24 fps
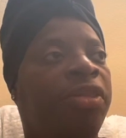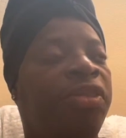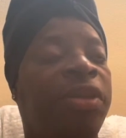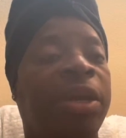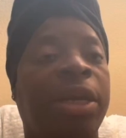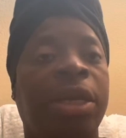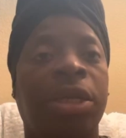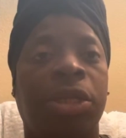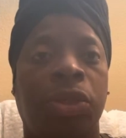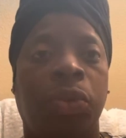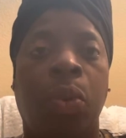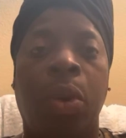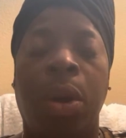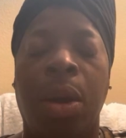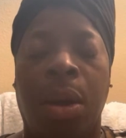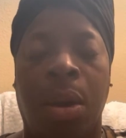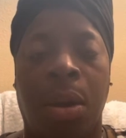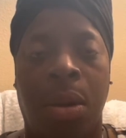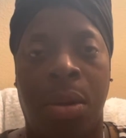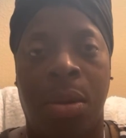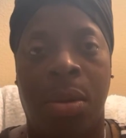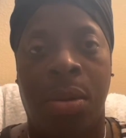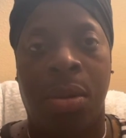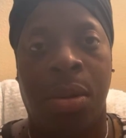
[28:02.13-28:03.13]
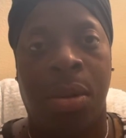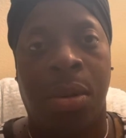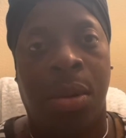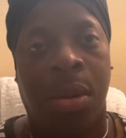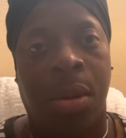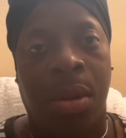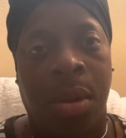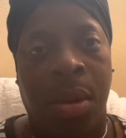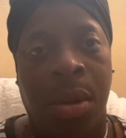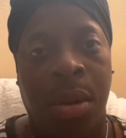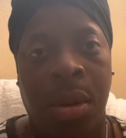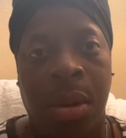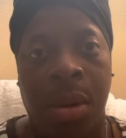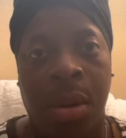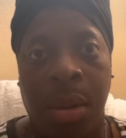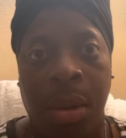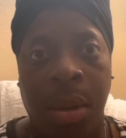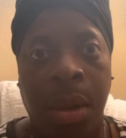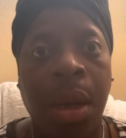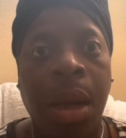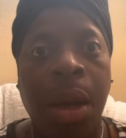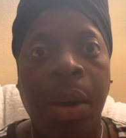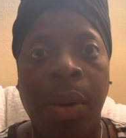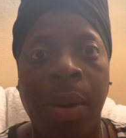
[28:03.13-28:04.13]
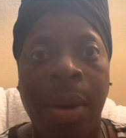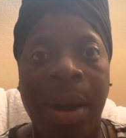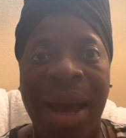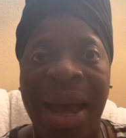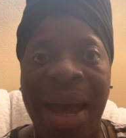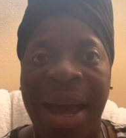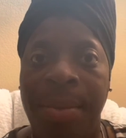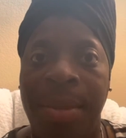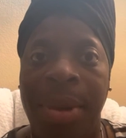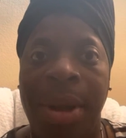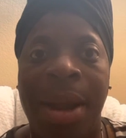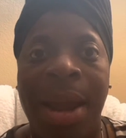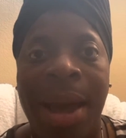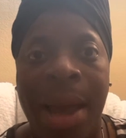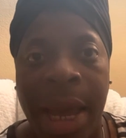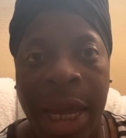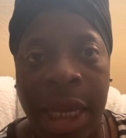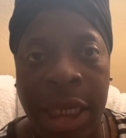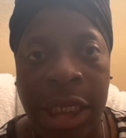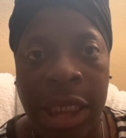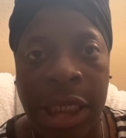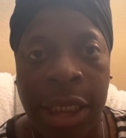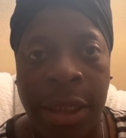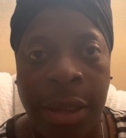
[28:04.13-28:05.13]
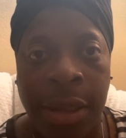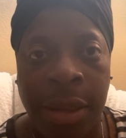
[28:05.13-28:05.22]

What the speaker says: this world. No, I'm not.